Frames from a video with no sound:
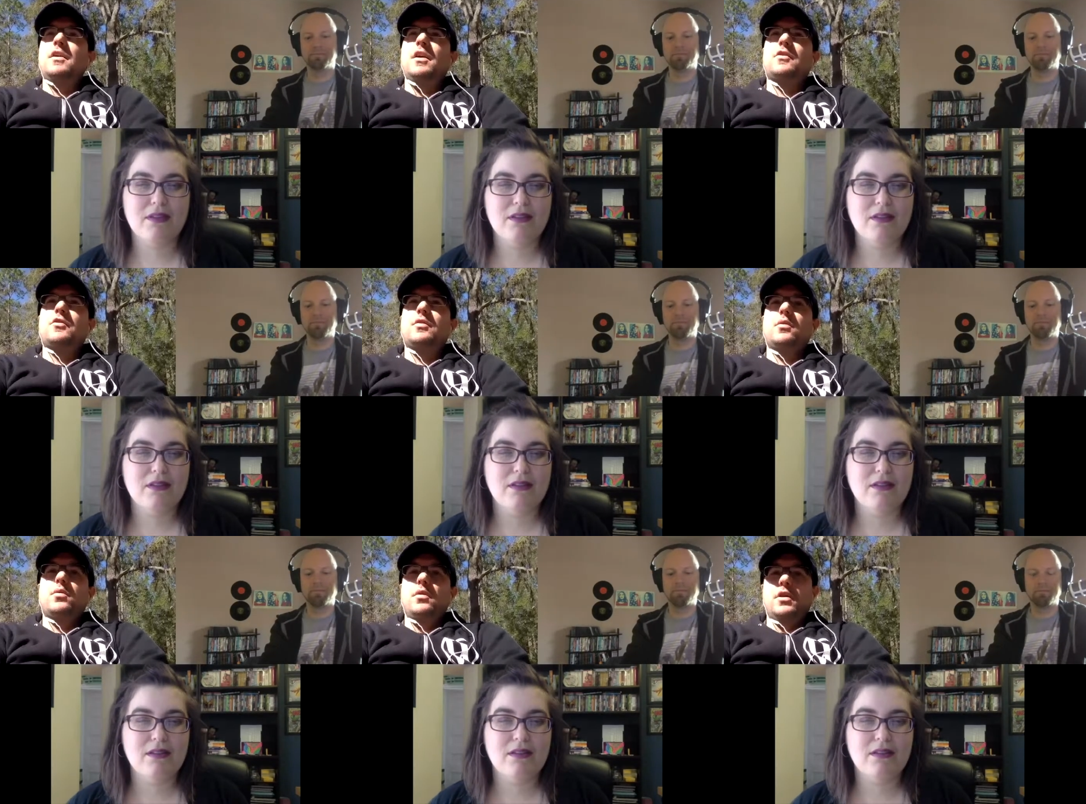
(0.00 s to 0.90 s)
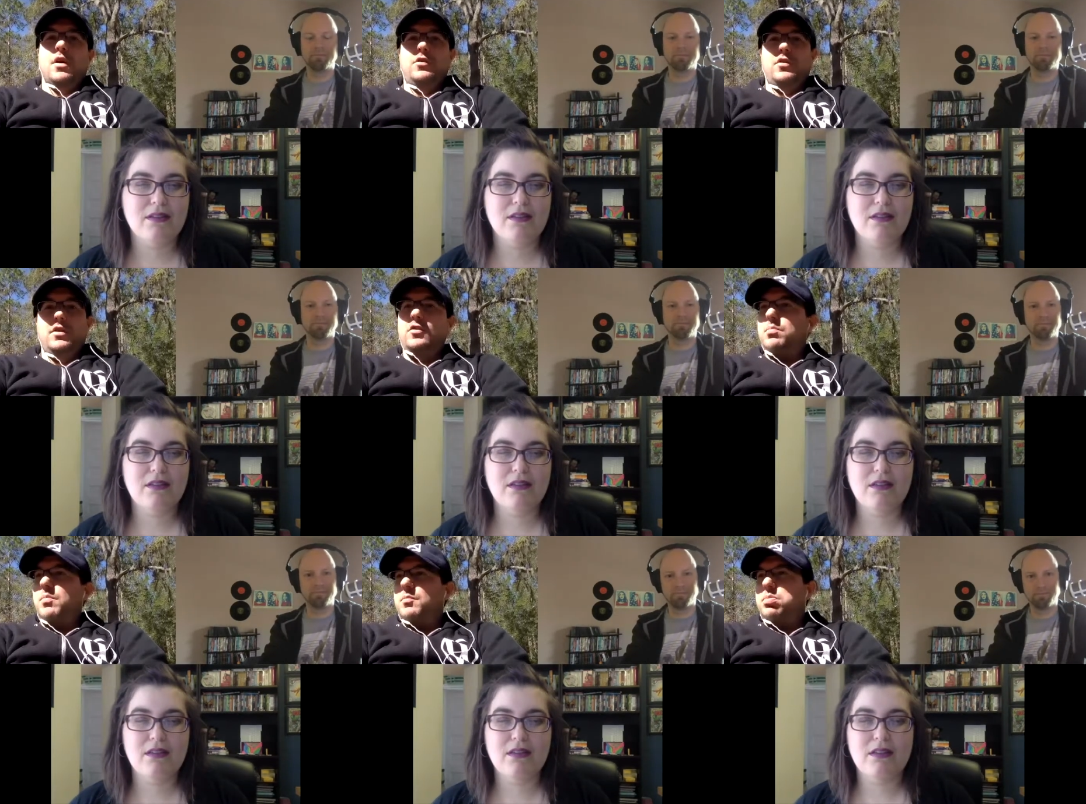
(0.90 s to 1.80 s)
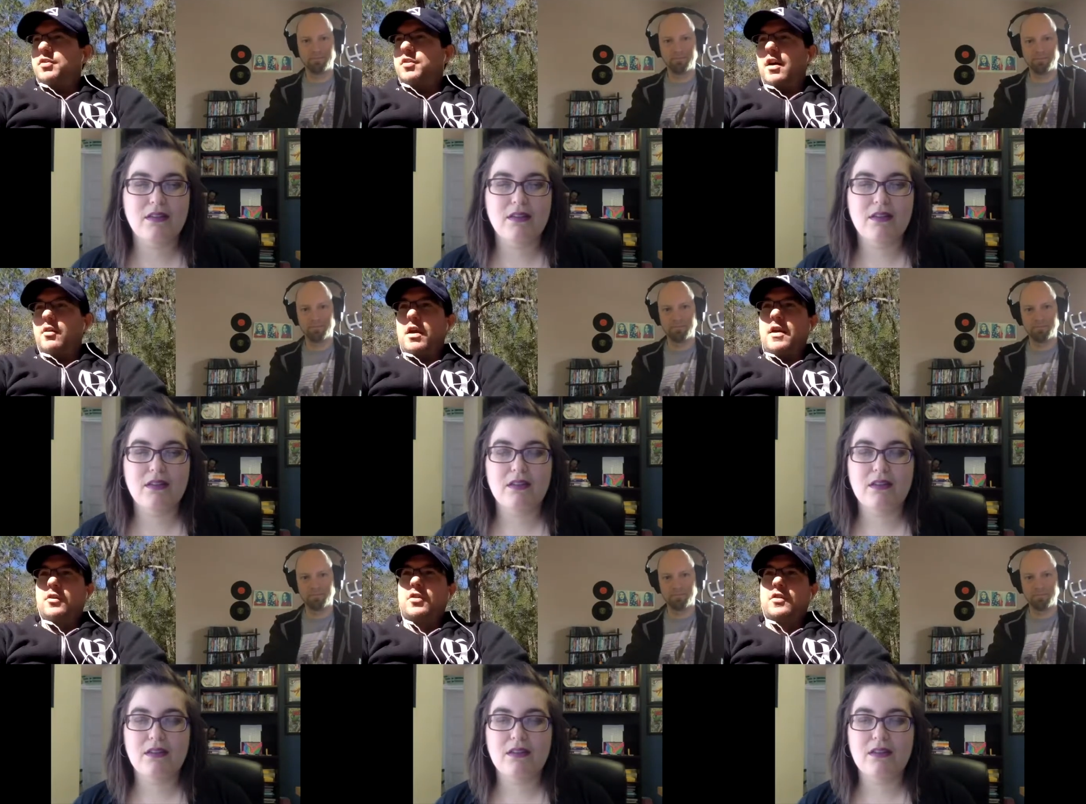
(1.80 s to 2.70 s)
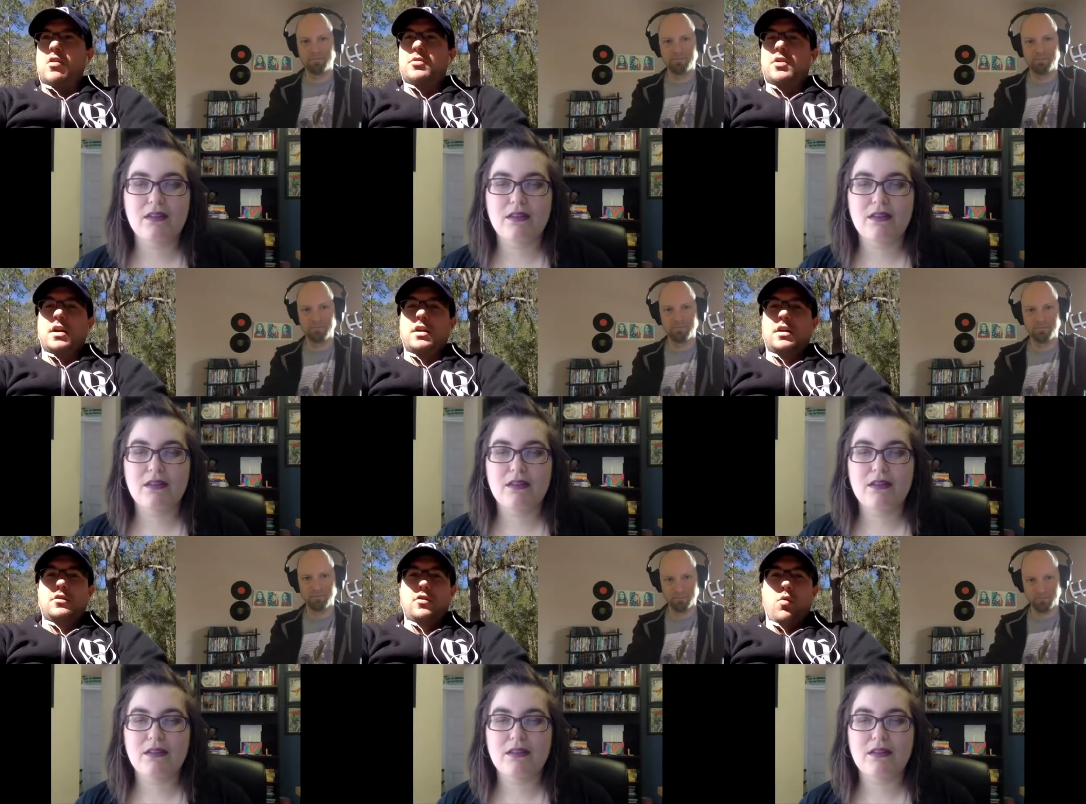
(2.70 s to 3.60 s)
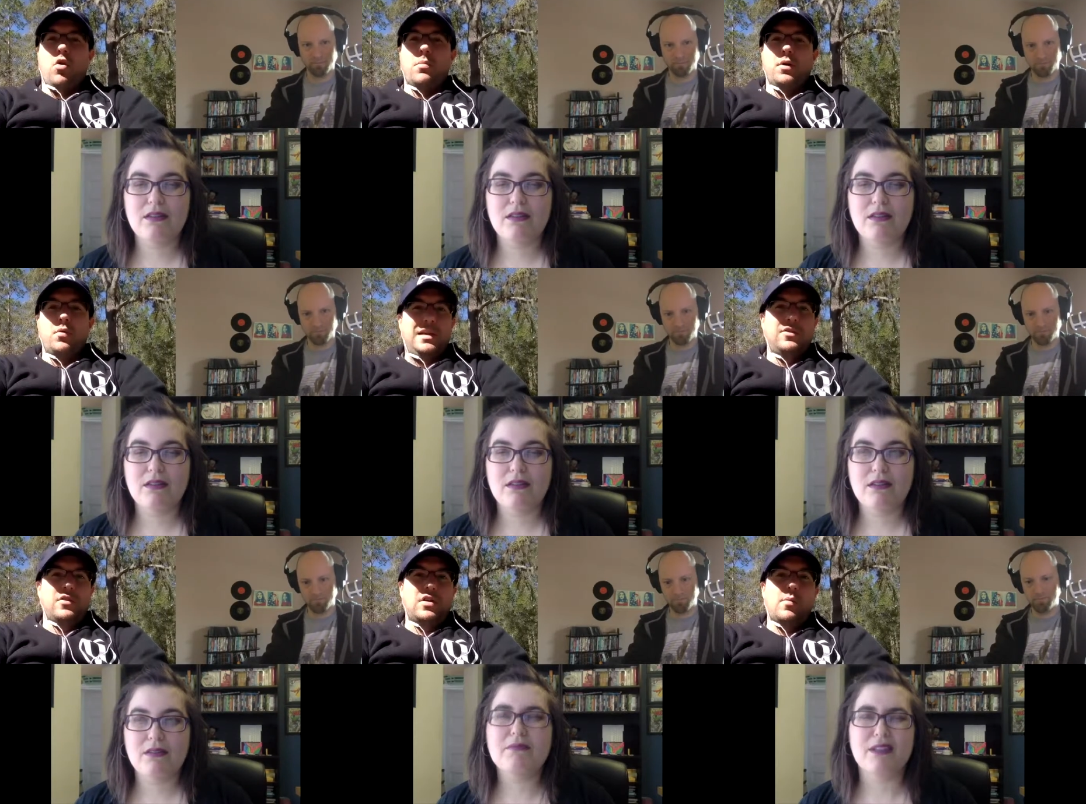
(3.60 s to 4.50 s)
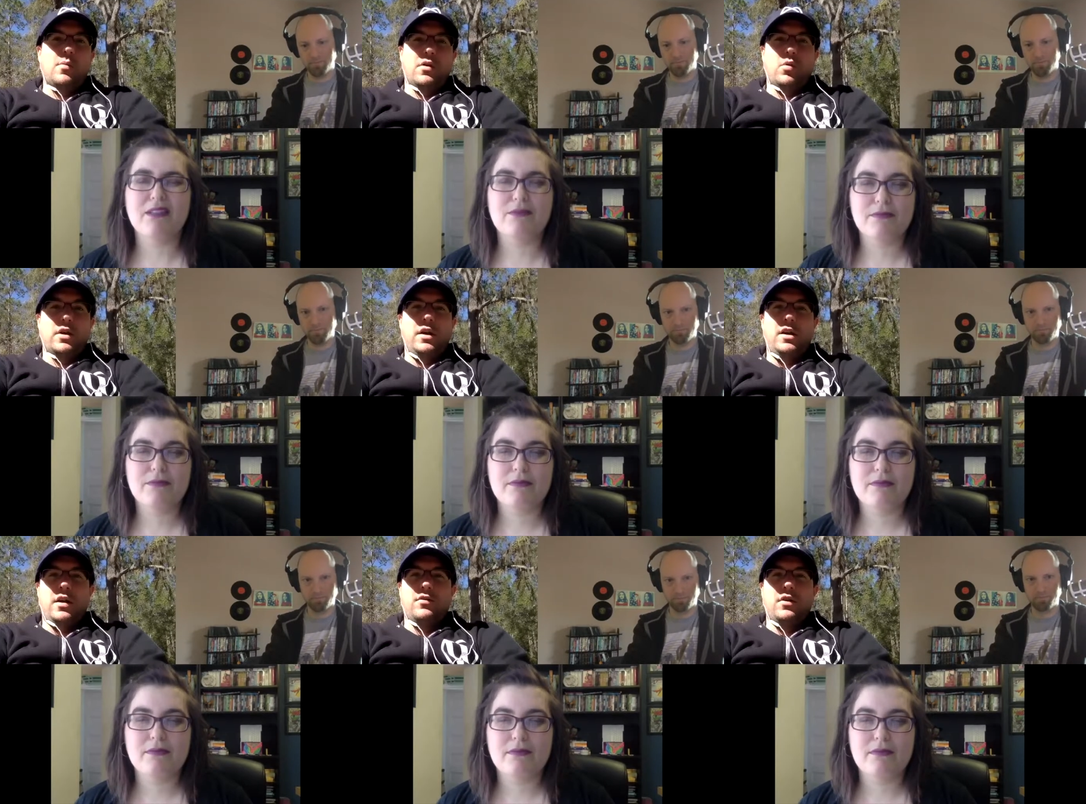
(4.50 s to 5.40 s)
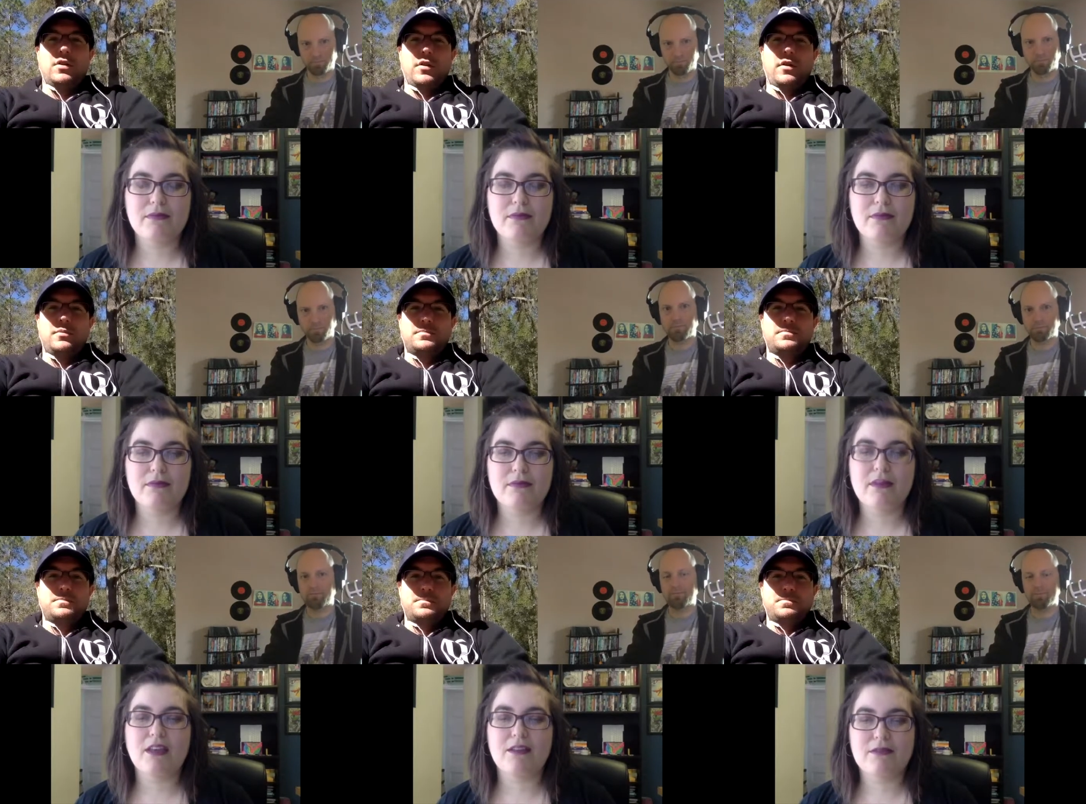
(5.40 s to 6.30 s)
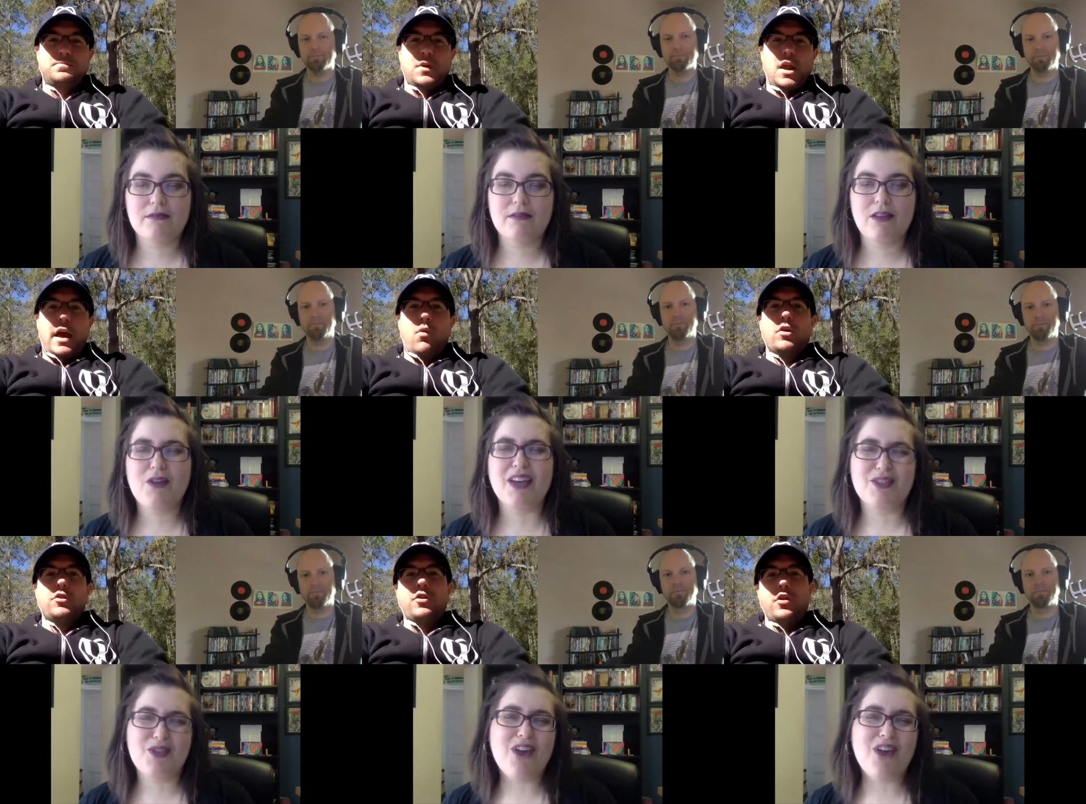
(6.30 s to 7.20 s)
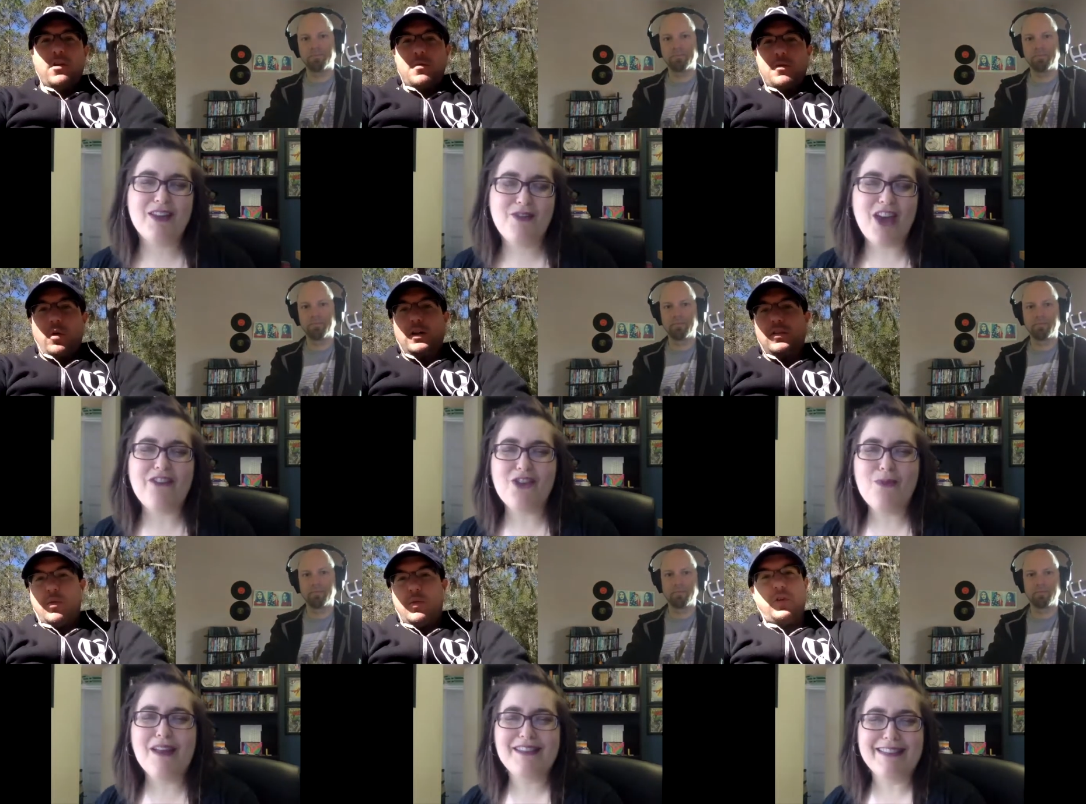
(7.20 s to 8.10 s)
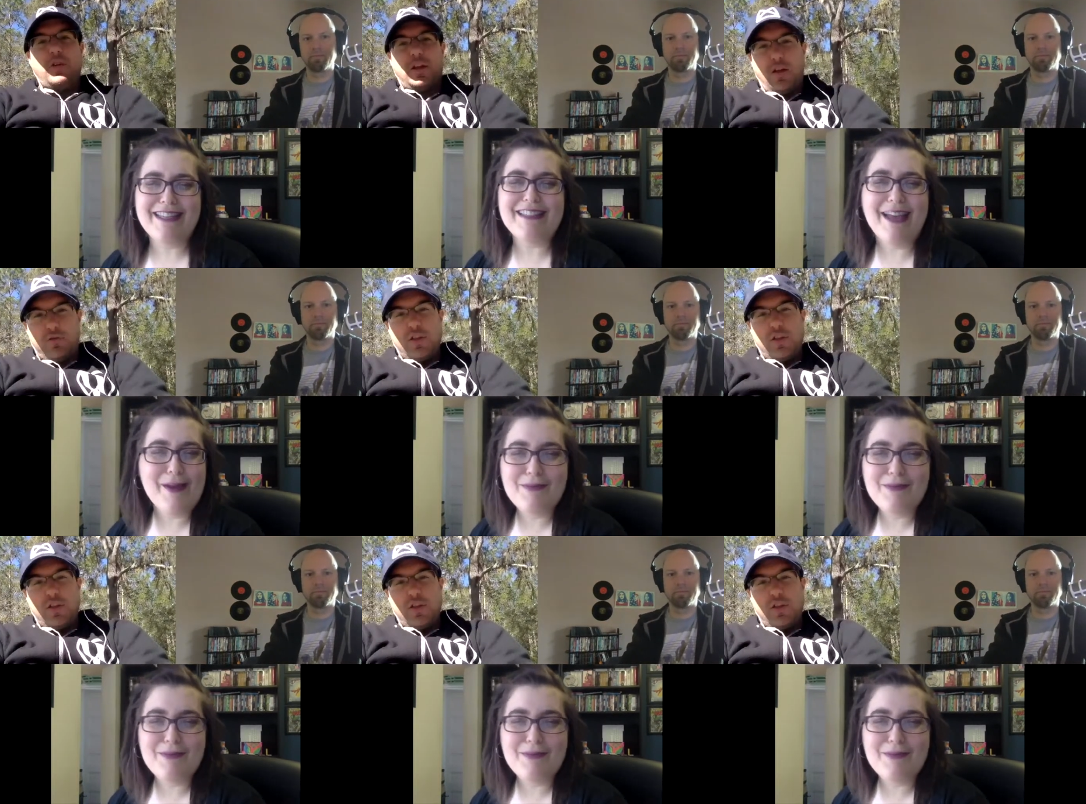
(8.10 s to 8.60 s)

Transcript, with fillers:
Speaker 1: it's you know it's it's it's pleasant out right now, so that room's not going to get too warm. But when it gets to summer, we're going to need an air vent in there.
Speaker 2: Yeah. Okay, I want to got, you've got a few months lead time.